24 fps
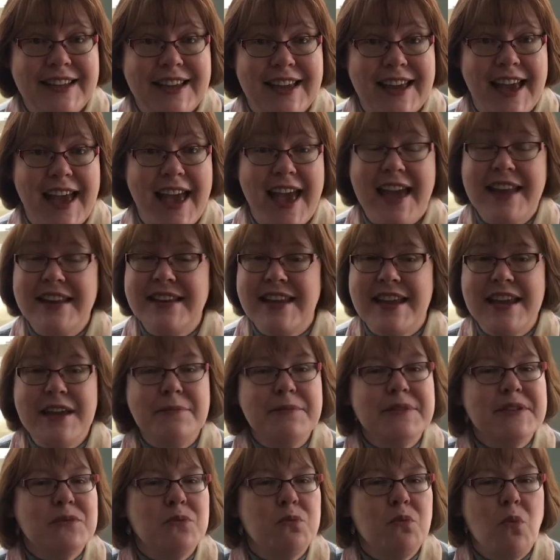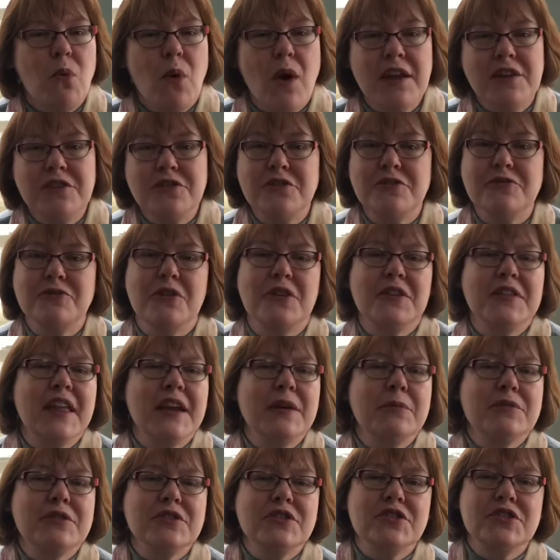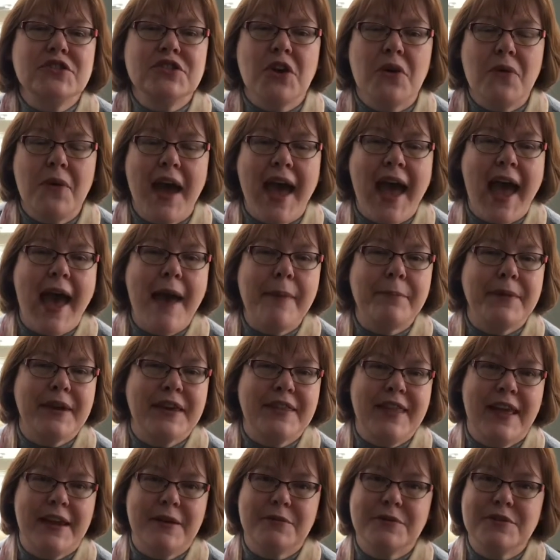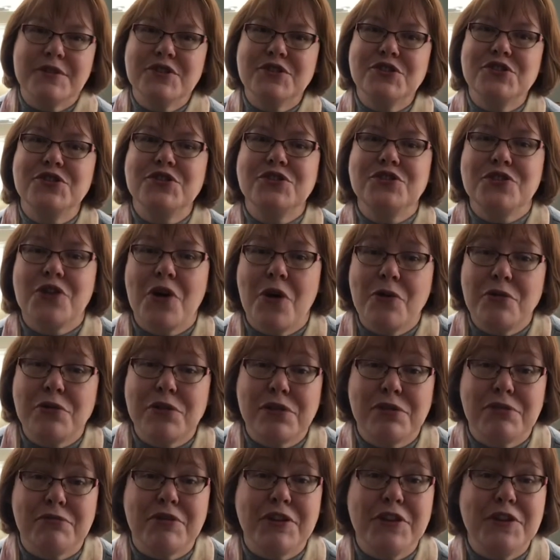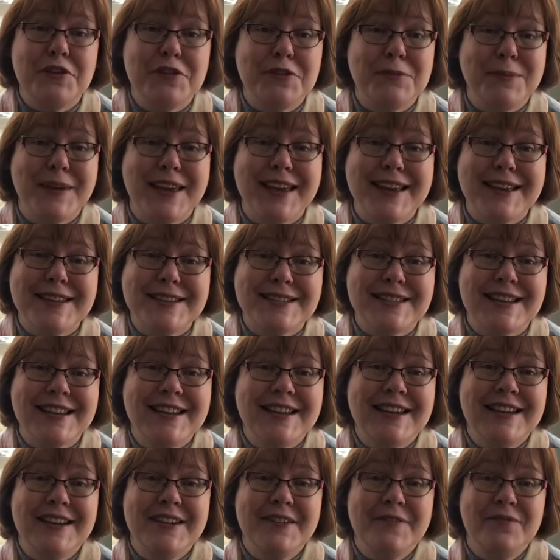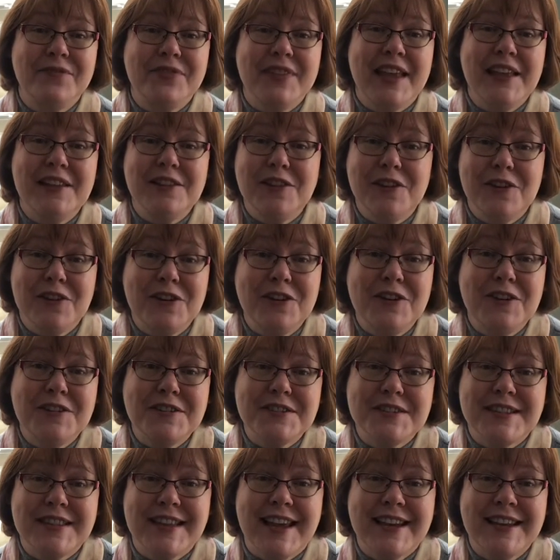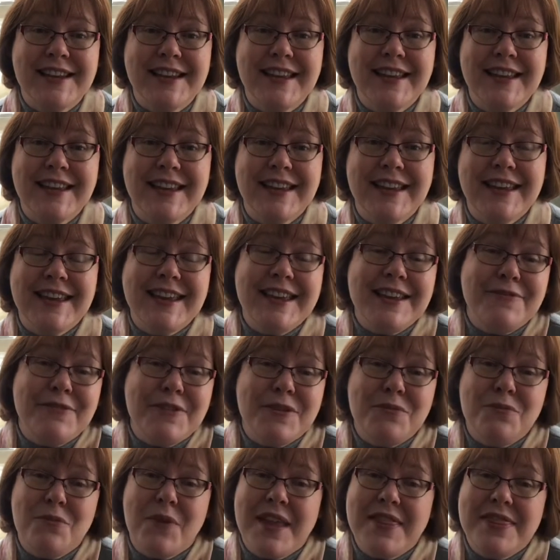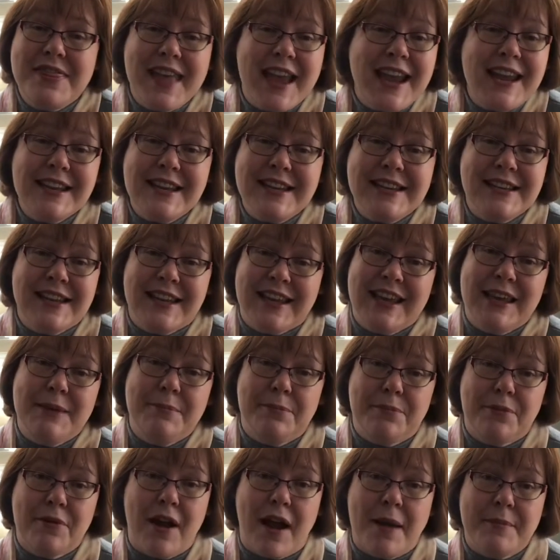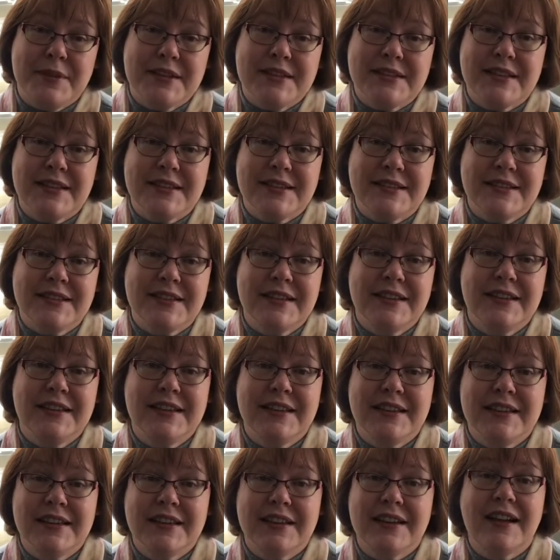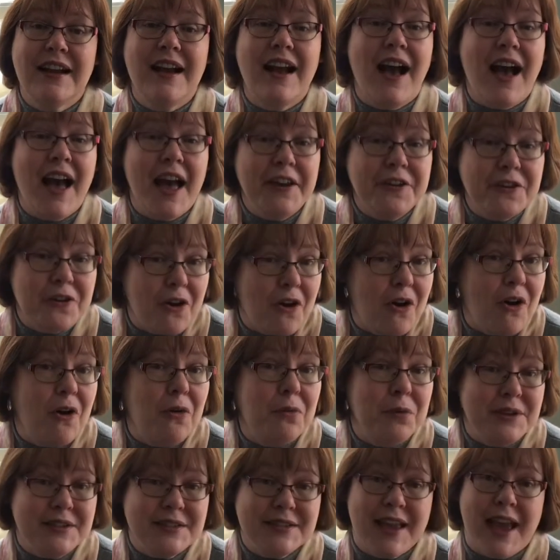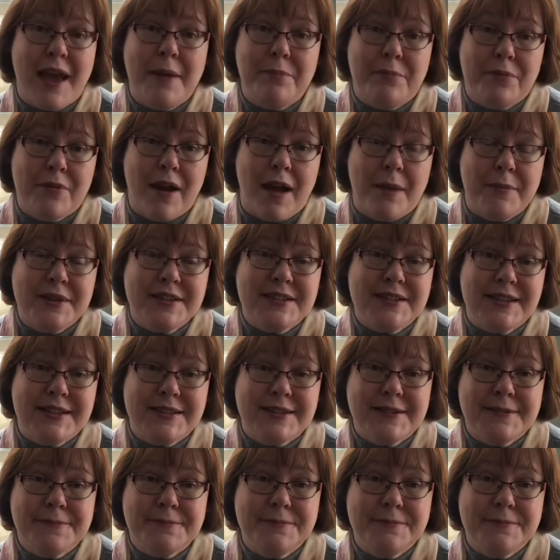And it was wonderful. They were so happy. They were so thrilled because they learned that even when they didn't keep promises, God always kept promises.